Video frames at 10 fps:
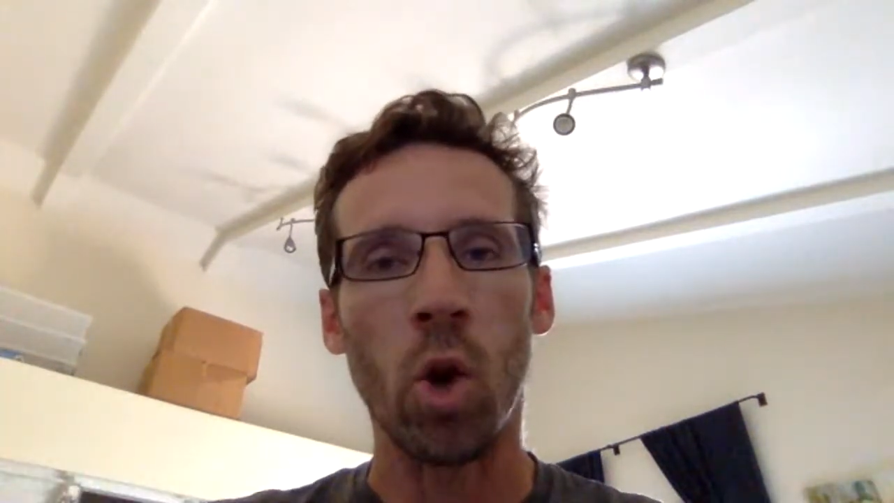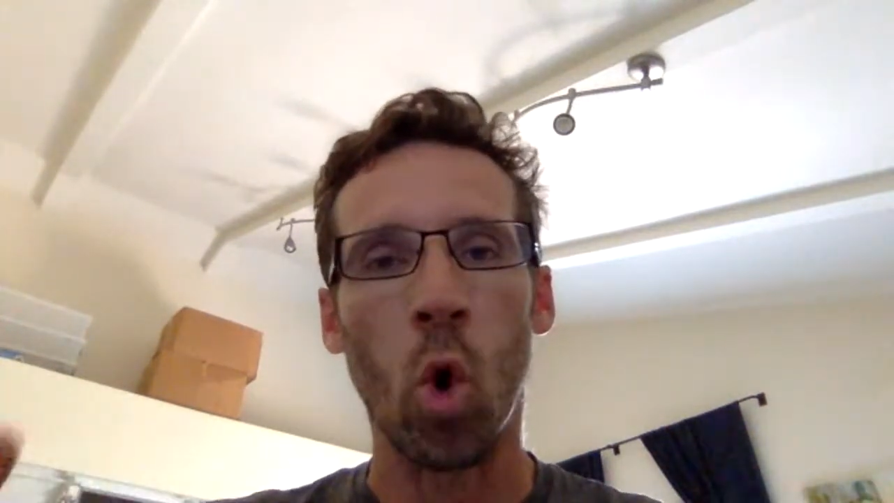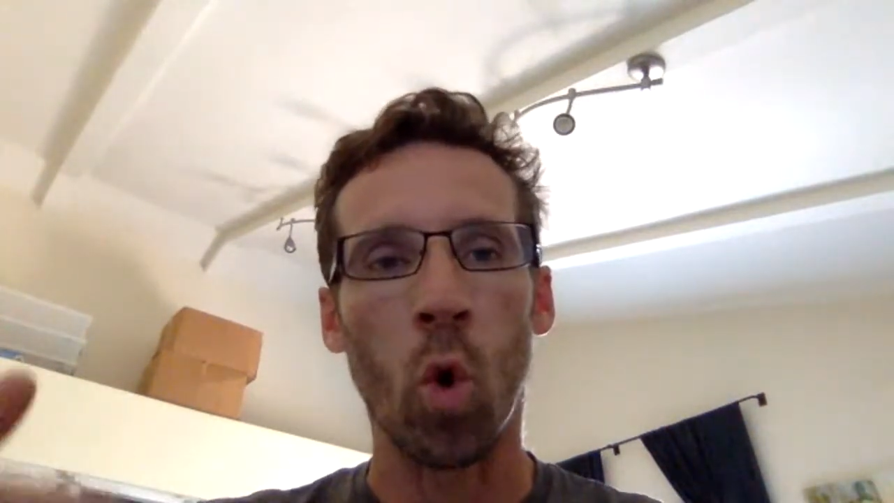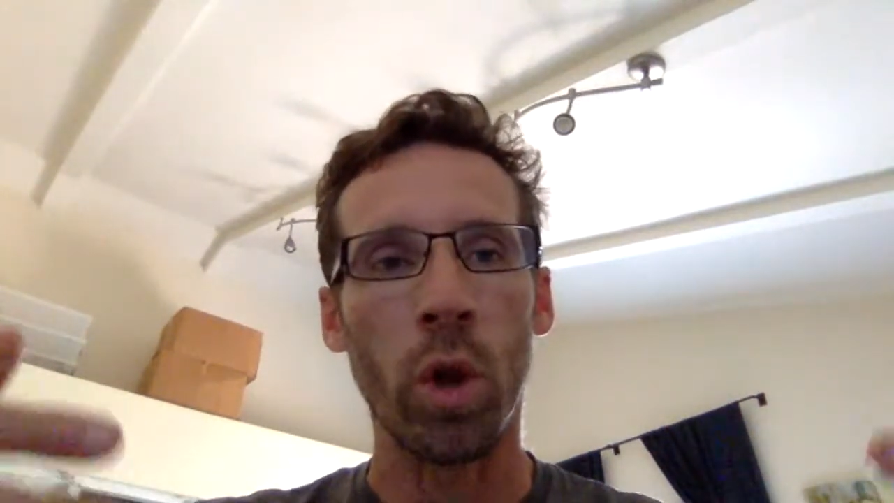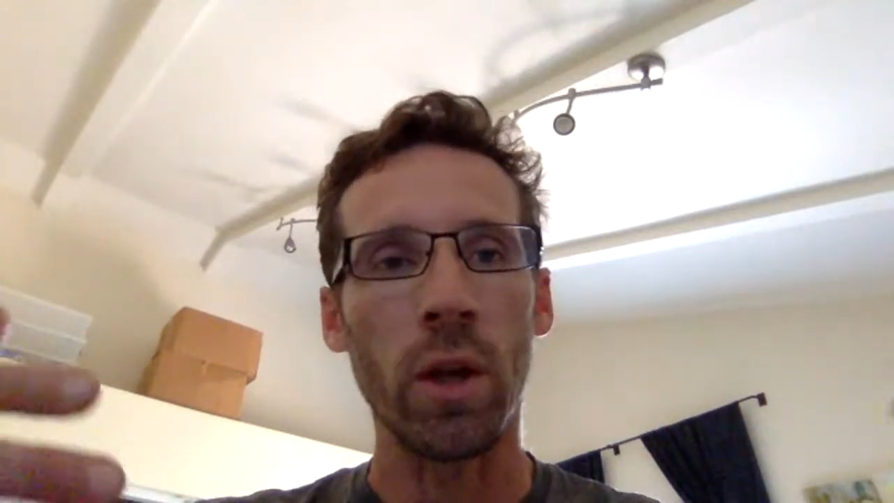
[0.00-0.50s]

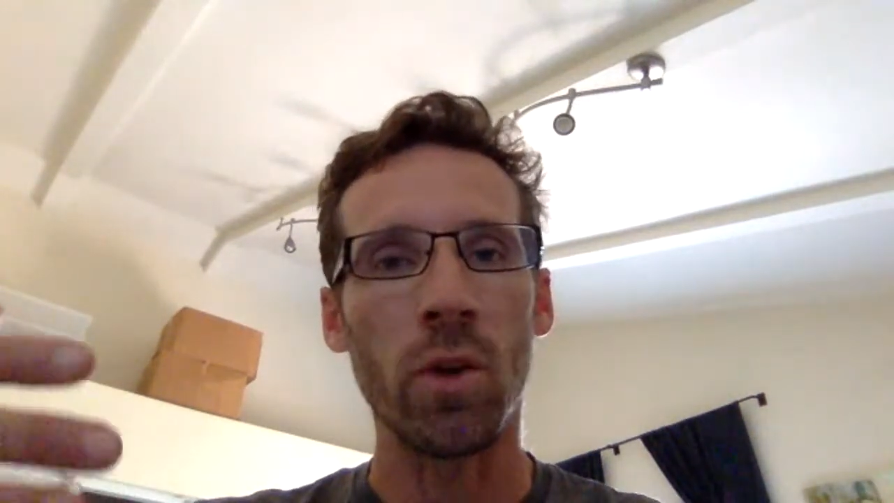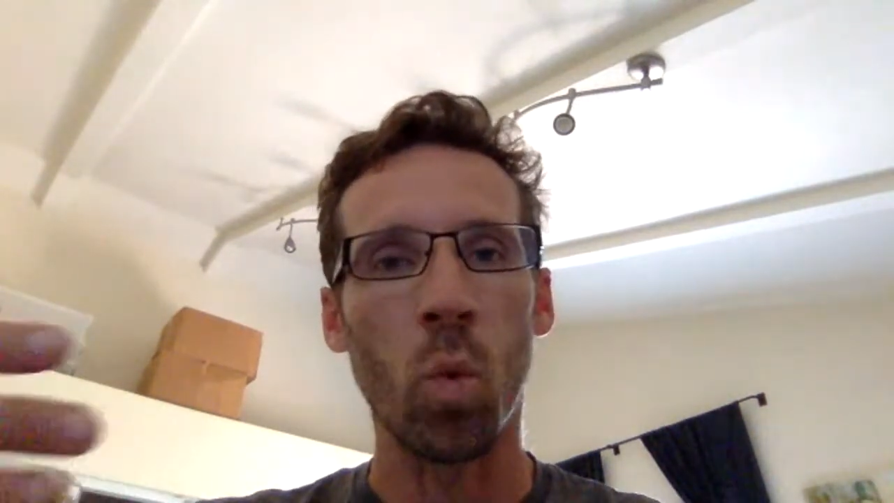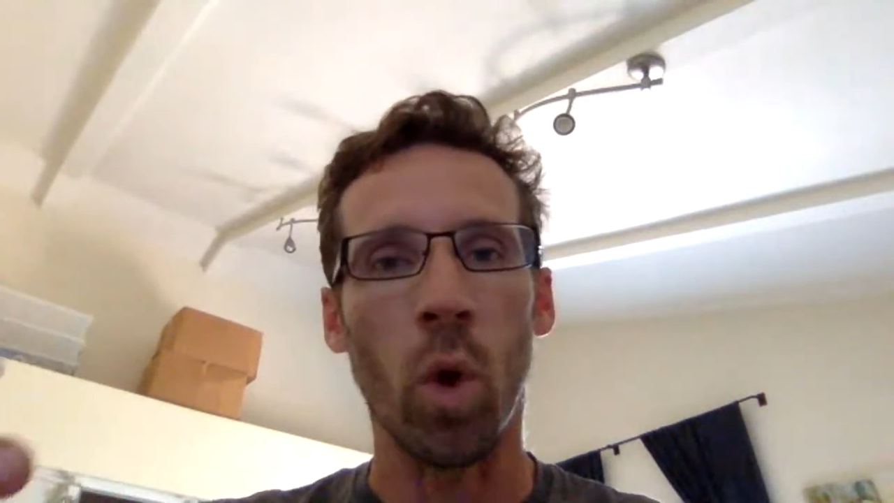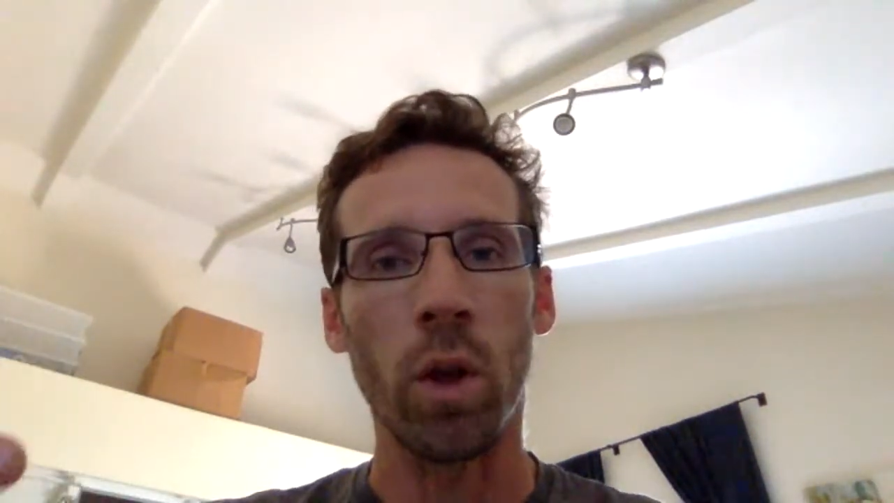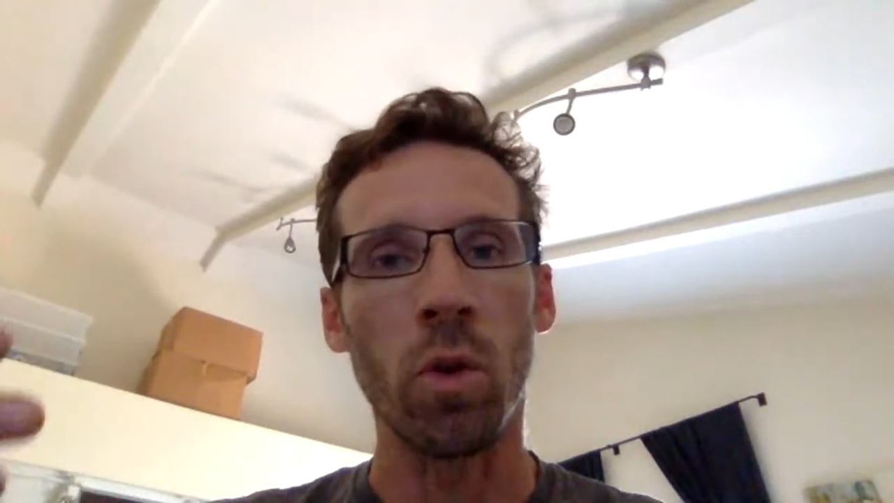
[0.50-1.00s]
according
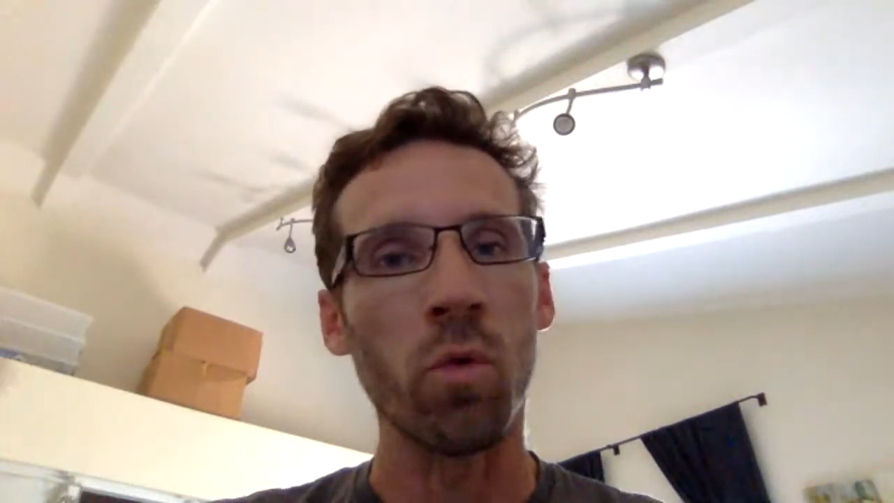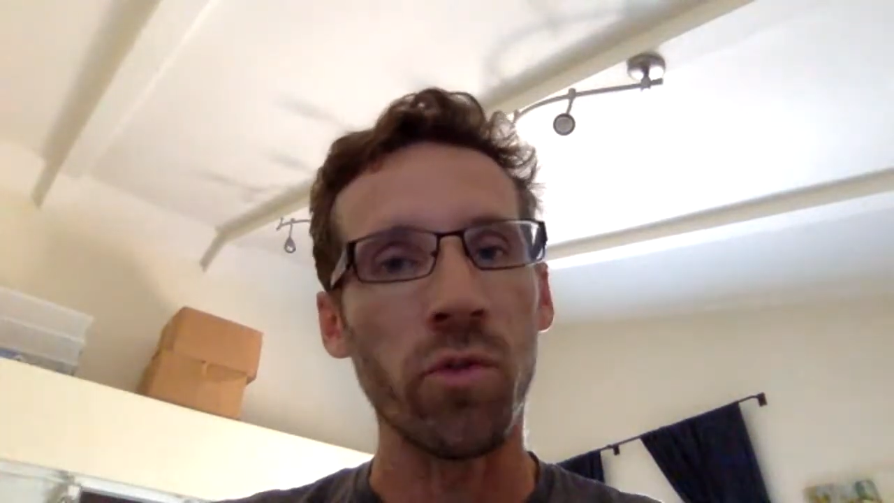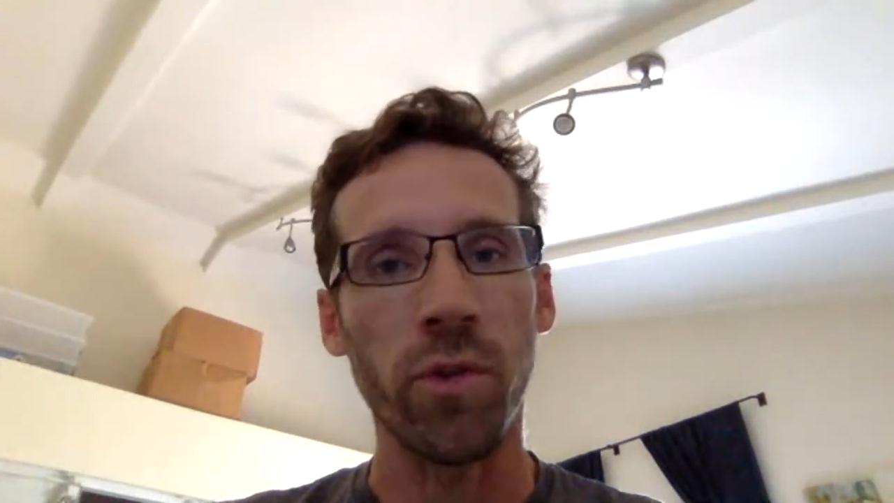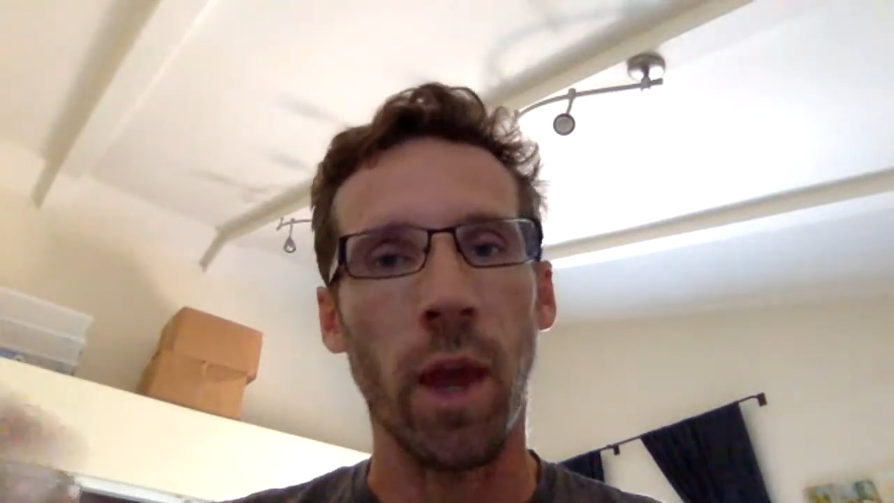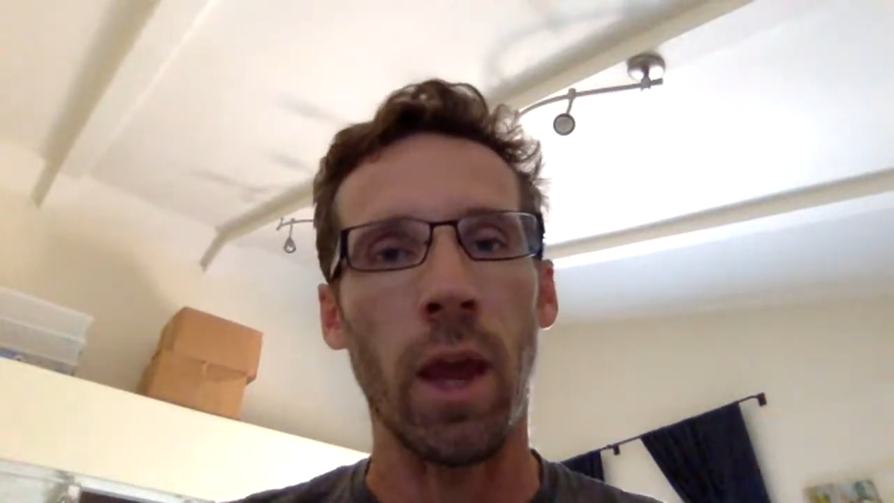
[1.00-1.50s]
to what you
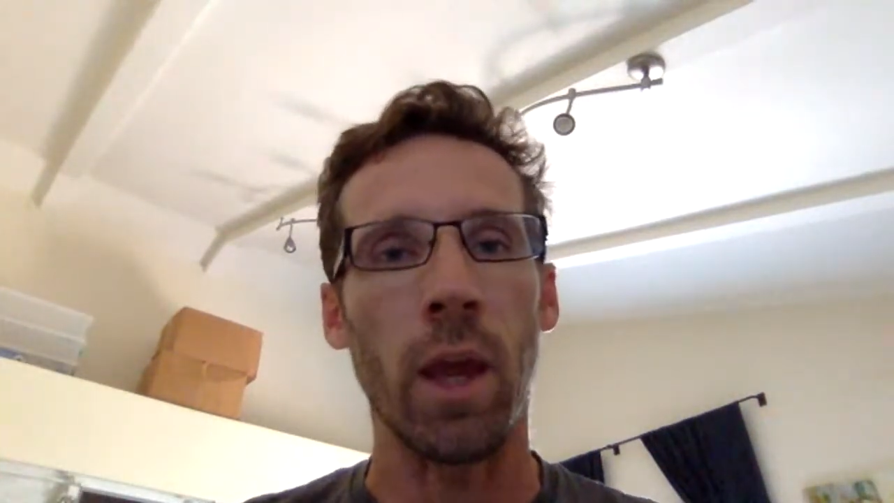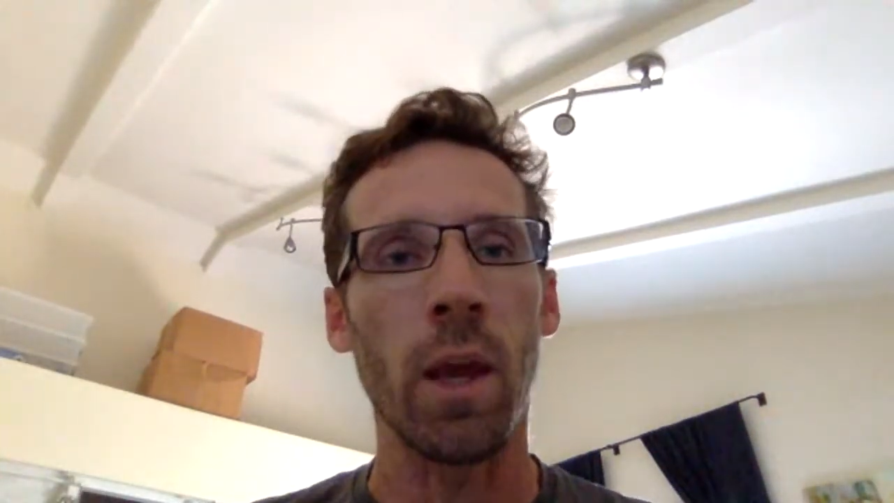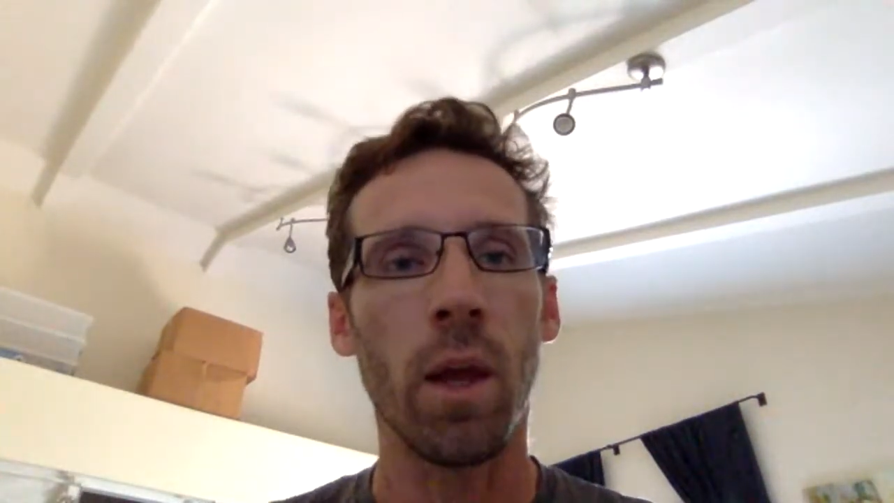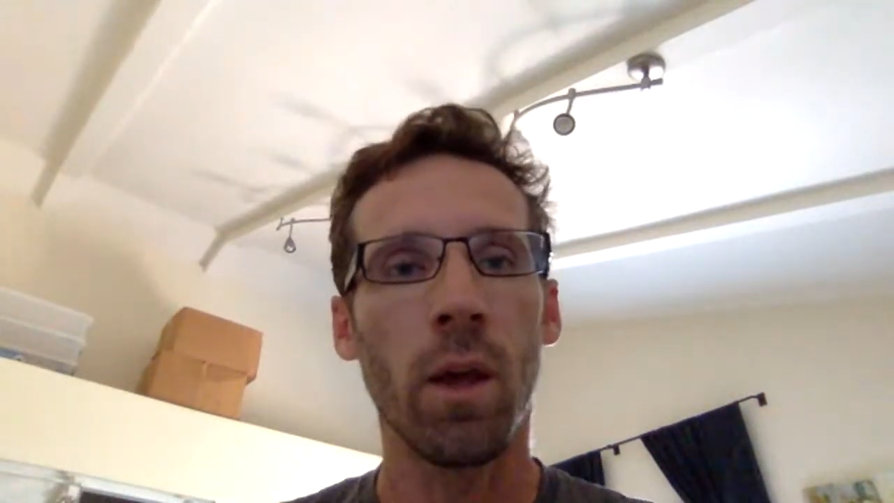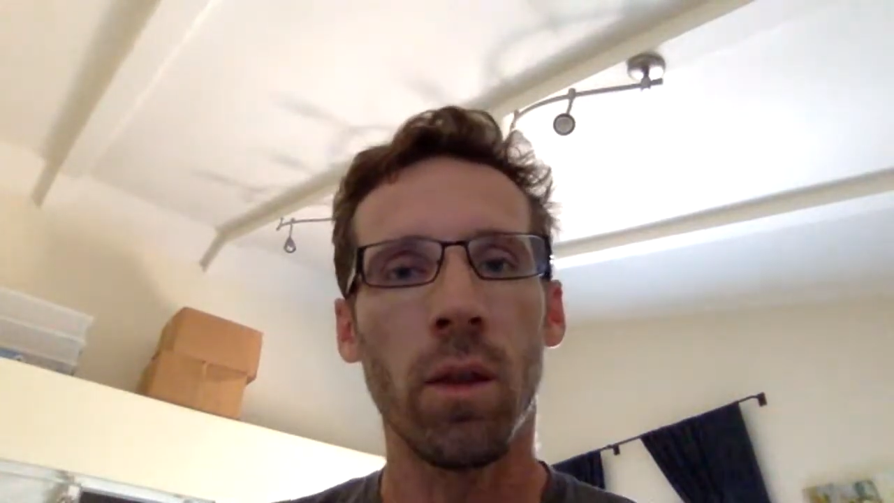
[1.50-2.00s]
say